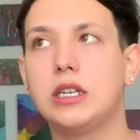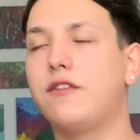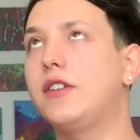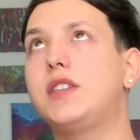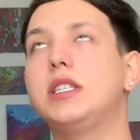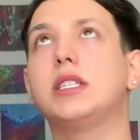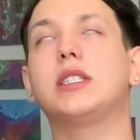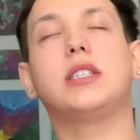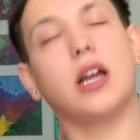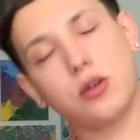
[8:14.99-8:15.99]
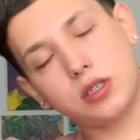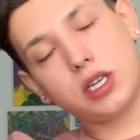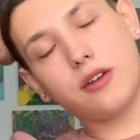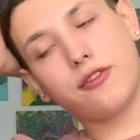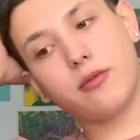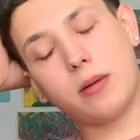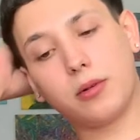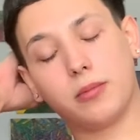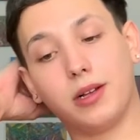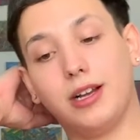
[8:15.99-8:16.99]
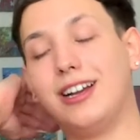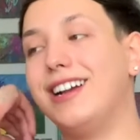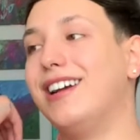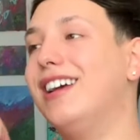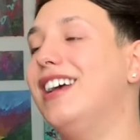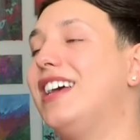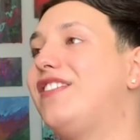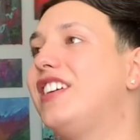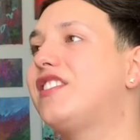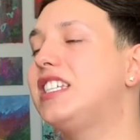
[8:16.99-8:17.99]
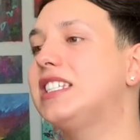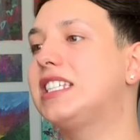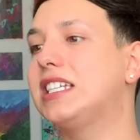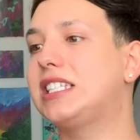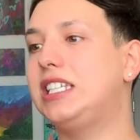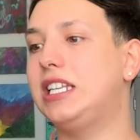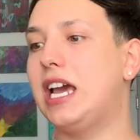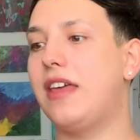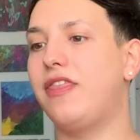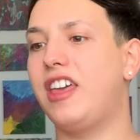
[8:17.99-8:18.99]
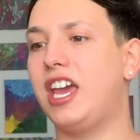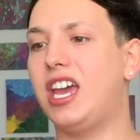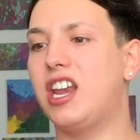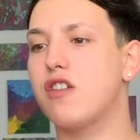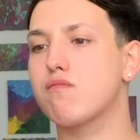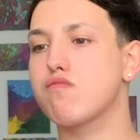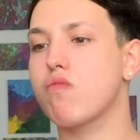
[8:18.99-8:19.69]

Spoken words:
16, I don't remember, but 15 16, and then